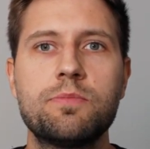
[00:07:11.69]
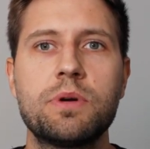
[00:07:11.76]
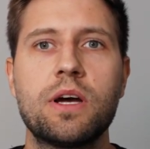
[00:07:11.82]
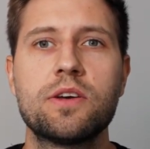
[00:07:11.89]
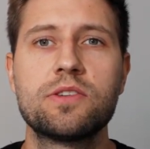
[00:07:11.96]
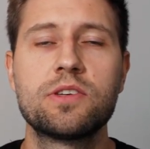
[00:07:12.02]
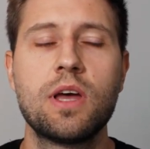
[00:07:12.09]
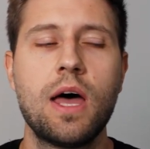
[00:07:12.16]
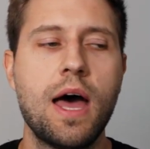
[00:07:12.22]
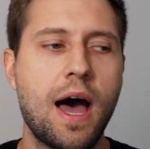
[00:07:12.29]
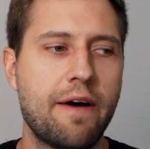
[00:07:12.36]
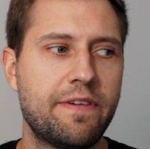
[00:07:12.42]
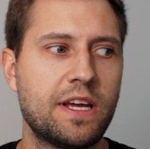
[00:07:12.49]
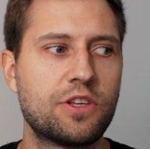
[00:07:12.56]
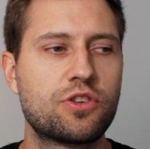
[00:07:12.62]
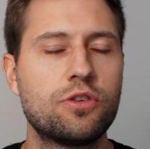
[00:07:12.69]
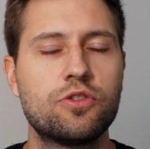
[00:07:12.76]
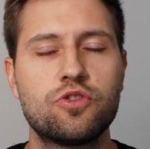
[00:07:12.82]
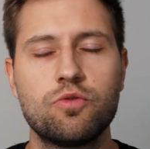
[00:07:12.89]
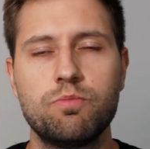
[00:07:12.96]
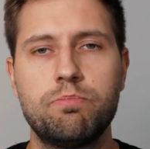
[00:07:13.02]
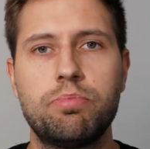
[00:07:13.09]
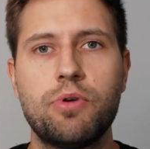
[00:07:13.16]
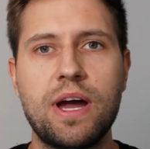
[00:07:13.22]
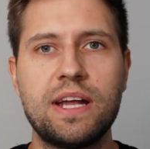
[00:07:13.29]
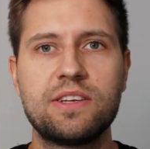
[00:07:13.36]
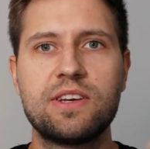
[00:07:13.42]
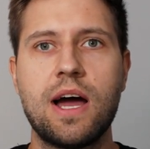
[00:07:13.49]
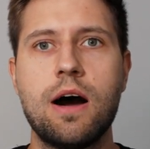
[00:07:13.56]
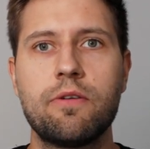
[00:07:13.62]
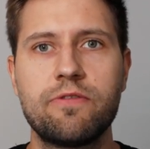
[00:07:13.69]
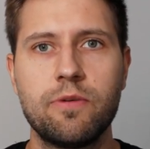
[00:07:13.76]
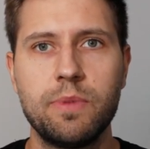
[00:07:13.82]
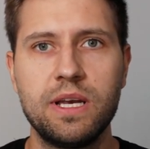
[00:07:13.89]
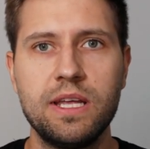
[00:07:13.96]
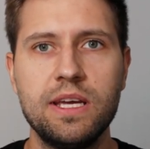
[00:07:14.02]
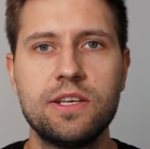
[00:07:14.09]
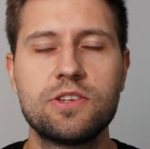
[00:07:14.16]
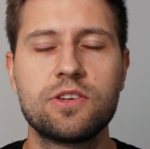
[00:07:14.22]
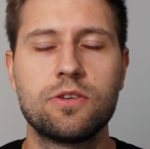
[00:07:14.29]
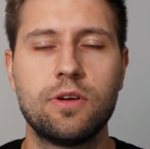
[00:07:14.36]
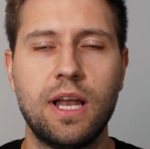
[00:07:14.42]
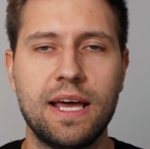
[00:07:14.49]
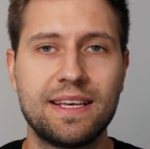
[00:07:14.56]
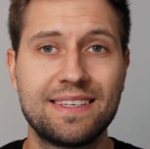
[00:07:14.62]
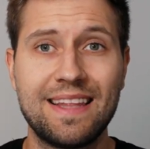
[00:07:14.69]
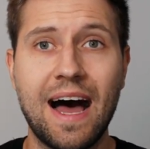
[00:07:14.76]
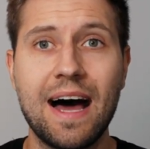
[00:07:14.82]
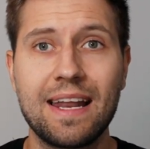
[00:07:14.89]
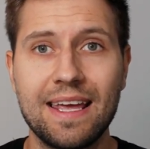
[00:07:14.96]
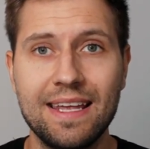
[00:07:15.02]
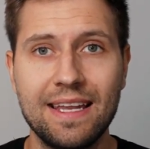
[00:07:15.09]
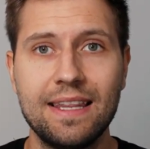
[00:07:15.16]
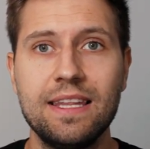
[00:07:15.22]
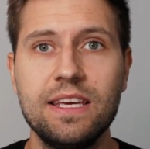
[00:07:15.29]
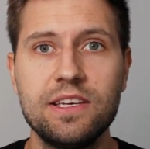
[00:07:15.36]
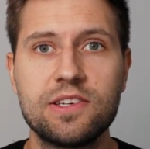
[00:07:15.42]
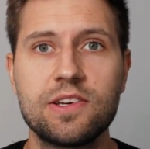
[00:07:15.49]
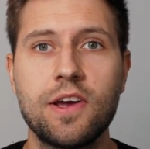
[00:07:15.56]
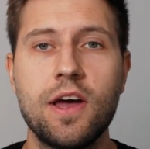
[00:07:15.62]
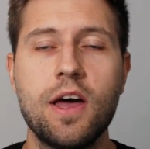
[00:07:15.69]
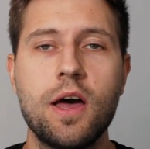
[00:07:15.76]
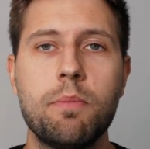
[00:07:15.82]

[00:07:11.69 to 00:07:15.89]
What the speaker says: Because I think it's good to branch out from a niche or like start in a niche.